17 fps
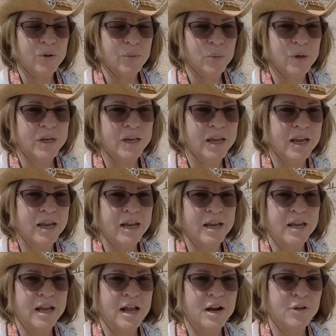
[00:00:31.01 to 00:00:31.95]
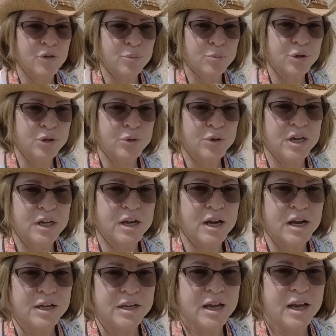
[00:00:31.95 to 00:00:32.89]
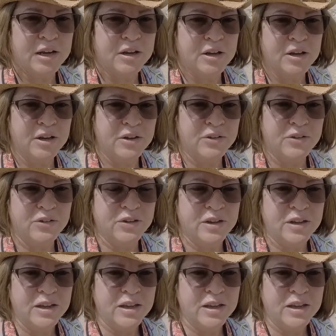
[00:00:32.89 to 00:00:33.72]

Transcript: One day, out of the blue, he contacted us